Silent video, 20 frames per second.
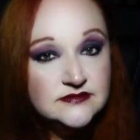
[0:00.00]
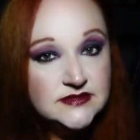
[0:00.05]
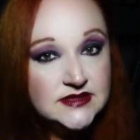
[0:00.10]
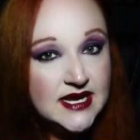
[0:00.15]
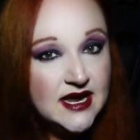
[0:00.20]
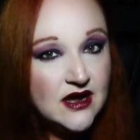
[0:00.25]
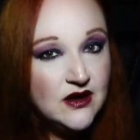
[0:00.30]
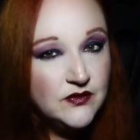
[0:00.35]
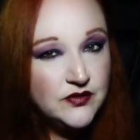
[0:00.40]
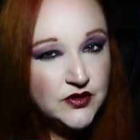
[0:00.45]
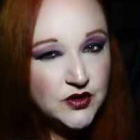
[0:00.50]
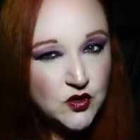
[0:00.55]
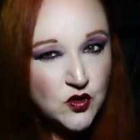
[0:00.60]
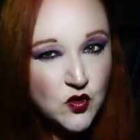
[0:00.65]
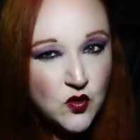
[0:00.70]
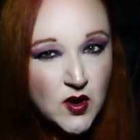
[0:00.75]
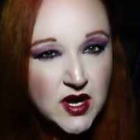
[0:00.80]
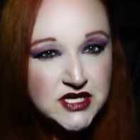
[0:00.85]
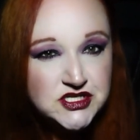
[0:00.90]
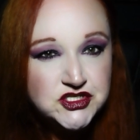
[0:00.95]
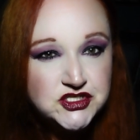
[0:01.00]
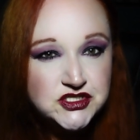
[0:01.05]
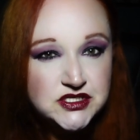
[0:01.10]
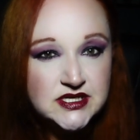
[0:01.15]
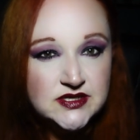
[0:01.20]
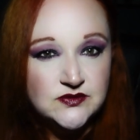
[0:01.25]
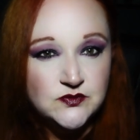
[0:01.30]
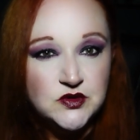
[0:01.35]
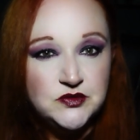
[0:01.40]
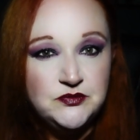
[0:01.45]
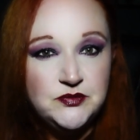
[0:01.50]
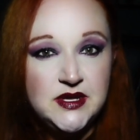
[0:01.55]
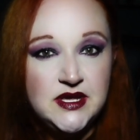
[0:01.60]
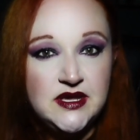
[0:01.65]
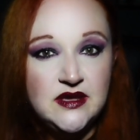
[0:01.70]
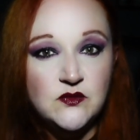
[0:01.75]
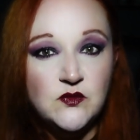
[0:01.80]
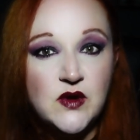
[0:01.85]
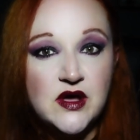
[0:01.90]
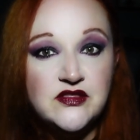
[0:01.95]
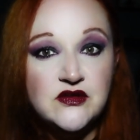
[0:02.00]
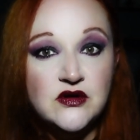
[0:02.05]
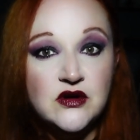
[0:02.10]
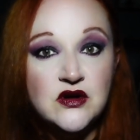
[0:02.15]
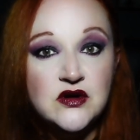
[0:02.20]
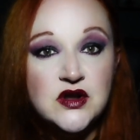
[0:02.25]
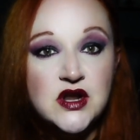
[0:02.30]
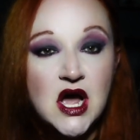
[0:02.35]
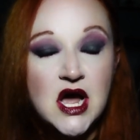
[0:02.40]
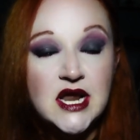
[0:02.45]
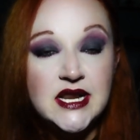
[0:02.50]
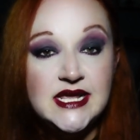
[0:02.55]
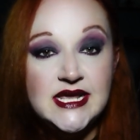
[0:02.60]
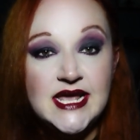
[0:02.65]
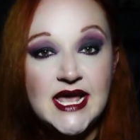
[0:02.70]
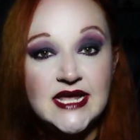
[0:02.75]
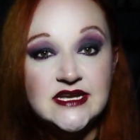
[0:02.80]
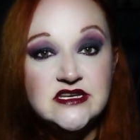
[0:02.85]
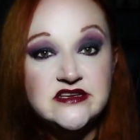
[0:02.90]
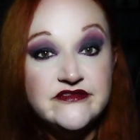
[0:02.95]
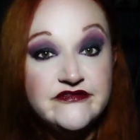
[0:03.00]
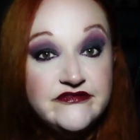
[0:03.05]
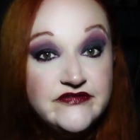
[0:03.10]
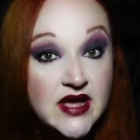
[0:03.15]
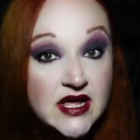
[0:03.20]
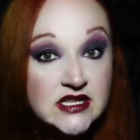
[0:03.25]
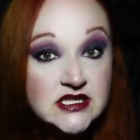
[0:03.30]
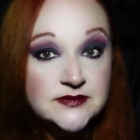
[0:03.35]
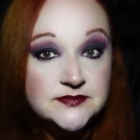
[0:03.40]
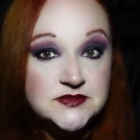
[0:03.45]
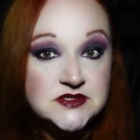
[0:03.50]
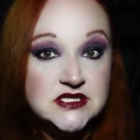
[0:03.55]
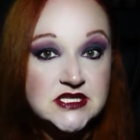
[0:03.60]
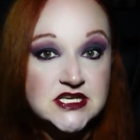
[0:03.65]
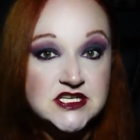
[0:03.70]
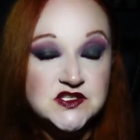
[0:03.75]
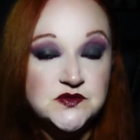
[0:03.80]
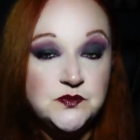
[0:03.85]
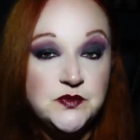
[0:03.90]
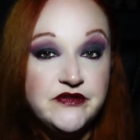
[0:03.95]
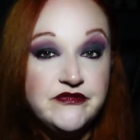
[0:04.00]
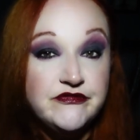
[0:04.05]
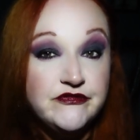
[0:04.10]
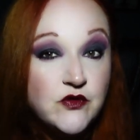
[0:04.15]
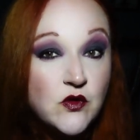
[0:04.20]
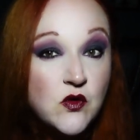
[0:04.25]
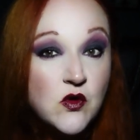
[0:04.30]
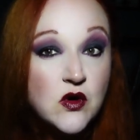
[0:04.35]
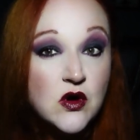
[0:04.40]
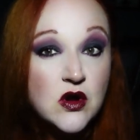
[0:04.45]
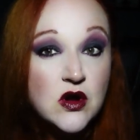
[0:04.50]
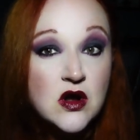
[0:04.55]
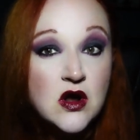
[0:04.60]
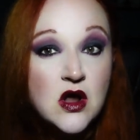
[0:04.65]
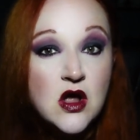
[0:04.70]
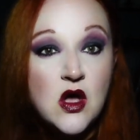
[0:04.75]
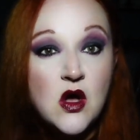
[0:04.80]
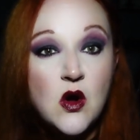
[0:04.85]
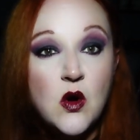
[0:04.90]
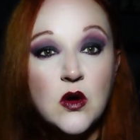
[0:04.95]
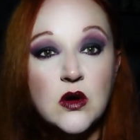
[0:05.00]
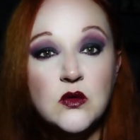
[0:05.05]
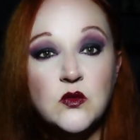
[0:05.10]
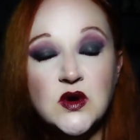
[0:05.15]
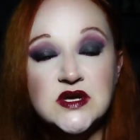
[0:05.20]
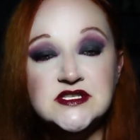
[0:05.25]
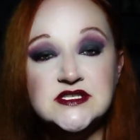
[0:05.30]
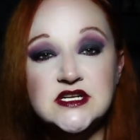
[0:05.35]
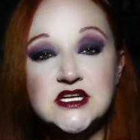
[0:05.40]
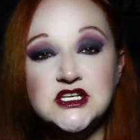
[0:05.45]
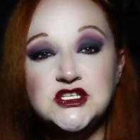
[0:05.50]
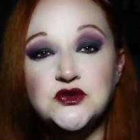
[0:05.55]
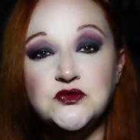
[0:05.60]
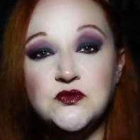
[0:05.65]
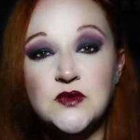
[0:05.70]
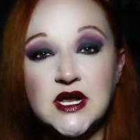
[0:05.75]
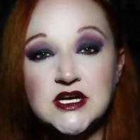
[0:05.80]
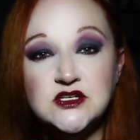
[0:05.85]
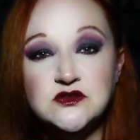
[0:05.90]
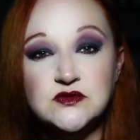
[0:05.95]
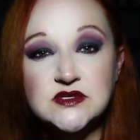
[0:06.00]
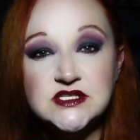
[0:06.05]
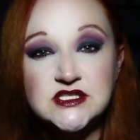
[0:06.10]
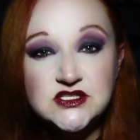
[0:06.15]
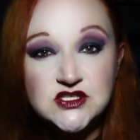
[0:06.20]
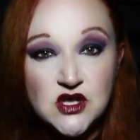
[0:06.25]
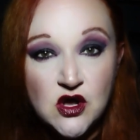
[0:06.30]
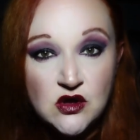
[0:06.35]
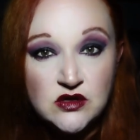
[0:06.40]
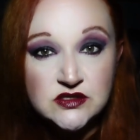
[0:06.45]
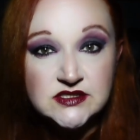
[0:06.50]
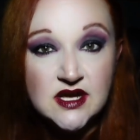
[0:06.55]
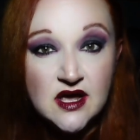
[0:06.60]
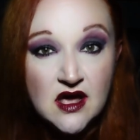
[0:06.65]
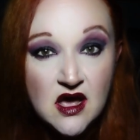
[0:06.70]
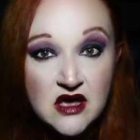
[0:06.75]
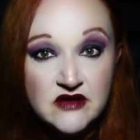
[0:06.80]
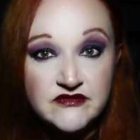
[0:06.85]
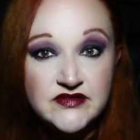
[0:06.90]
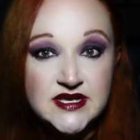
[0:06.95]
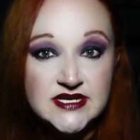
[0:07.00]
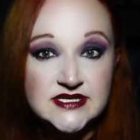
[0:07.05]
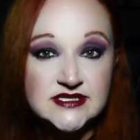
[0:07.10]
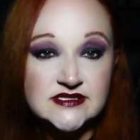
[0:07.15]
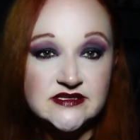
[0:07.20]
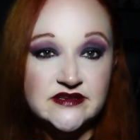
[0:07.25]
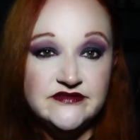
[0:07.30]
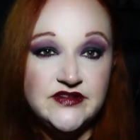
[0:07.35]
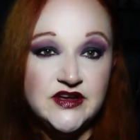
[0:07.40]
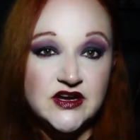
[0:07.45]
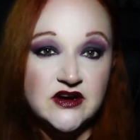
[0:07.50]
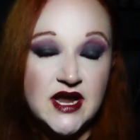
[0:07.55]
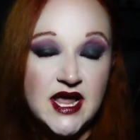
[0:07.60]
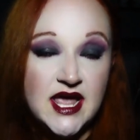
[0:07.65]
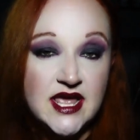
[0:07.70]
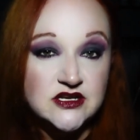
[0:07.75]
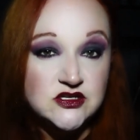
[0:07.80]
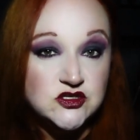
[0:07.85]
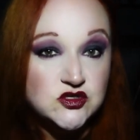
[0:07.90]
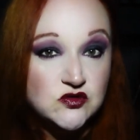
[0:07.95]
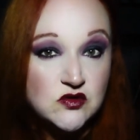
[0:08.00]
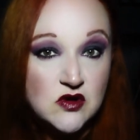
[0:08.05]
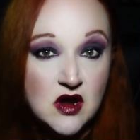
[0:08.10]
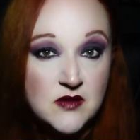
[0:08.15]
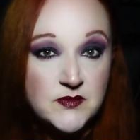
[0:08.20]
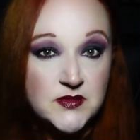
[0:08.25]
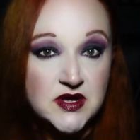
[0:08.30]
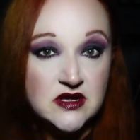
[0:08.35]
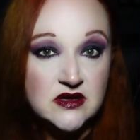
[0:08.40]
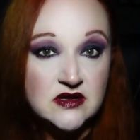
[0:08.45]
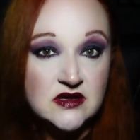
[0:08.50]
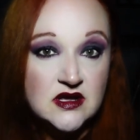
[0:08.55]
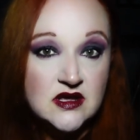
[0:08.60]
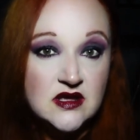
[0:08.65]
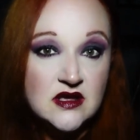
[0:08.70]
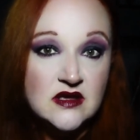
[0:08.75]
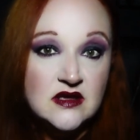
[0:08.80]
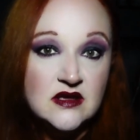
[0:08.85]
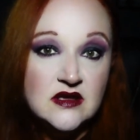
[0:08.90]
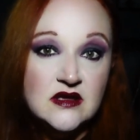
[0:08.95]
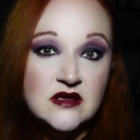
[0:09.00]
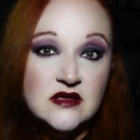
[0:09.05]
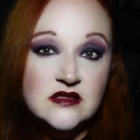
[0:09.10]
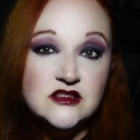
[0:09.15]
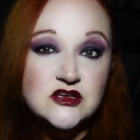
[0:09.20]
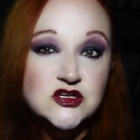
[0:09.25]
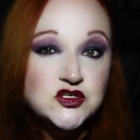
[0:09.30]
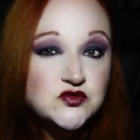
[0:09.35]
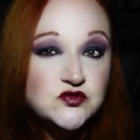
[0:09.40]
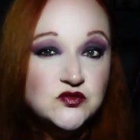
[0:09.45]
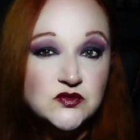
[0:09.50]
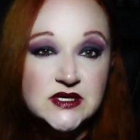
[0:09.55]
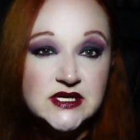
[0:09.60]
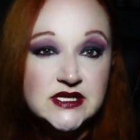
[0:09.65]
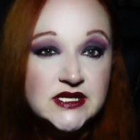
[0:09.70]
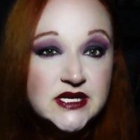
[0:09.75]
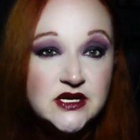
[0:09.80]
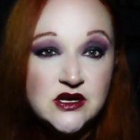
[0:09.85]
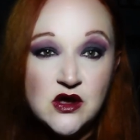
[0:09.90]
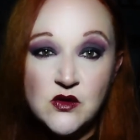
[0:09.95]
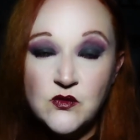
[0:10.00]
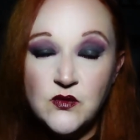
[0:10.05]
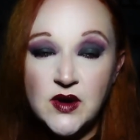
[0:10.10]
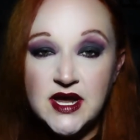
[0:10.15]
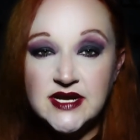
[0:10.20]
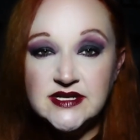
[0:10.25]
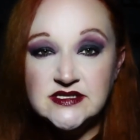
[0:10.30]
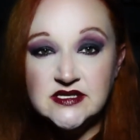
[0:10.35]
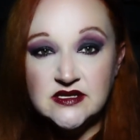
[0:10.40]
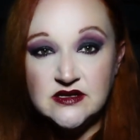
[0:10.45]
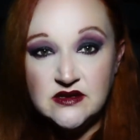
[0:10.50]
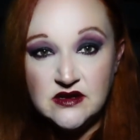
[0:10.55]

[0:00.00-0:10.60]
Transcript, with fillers: Now, the question would be whether or not he had developed this before or was it a direct result of his severe head trauma. There's really no way to